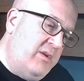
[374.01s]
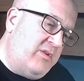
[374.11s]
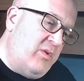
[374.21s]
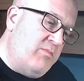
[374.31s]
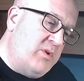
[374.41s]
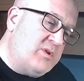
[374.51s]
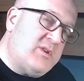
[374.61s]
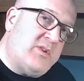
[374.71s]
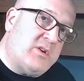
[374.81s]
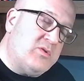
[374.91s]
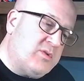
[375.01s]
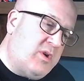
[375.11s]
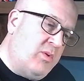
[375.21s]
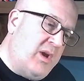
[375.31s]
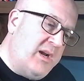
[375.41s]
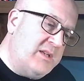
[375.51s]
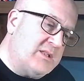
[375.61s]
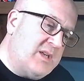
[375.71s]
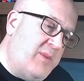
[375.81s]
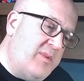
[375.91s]
So most of the control
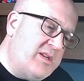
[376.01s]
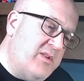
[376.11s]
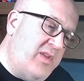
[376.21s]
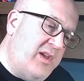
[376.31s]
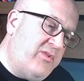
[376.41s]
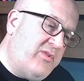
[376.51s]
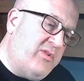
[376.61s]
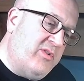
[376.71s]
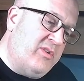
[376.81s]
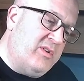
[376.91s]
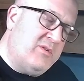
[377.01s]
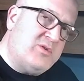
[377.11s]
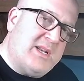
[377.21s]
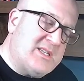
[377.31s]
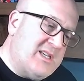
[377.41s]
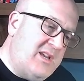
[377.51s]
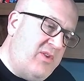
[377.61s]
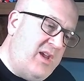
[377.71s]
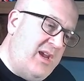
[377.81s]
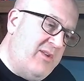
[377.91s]
lines come into this transceiver
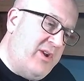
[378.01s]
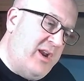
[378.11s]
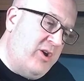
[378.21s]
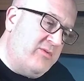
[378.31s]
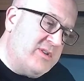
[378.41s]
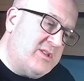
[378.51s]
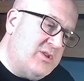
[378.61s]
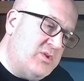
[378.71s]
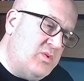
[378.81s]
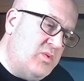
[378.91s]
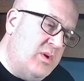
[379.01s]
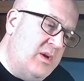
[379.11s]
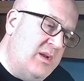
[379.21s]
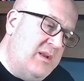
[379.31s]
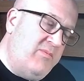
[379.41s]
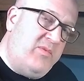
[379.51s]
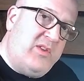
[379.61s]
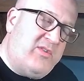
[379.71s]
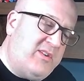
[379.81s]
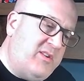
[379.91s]
here and then over to
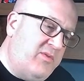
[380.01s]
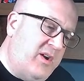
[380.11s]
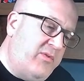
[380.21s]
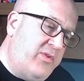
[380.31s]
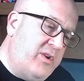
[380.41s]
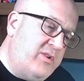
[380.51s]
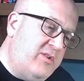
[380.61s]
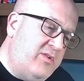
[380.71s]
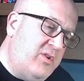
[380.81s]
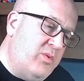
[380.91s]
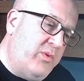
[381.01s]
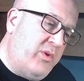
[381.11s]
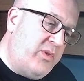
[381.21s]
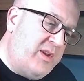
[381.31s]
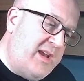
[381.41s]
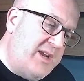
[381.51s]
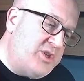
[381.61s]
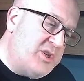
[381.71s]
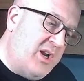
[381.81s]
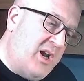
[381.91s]
this 6532, although the attention